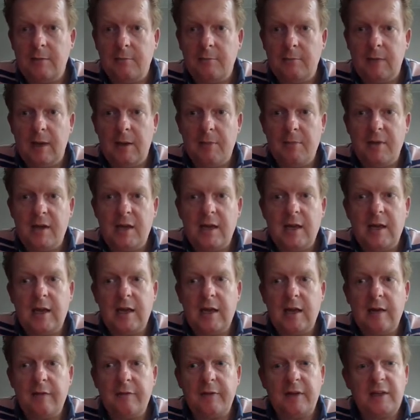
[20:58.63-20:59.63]
maybe
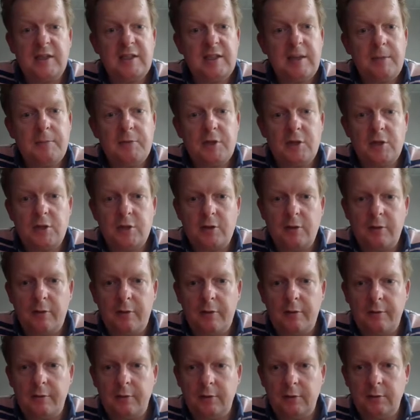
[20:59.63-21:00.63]
if exceptions are
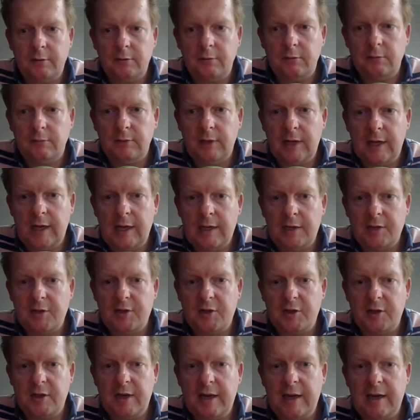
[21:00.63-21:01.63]
thrown,
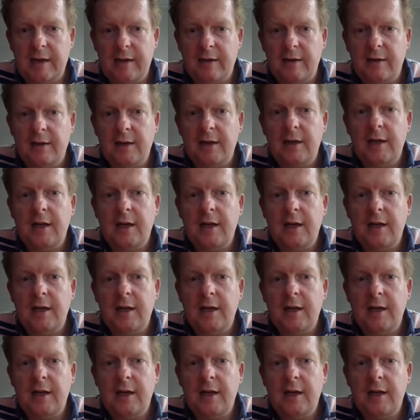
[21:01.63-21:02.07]
and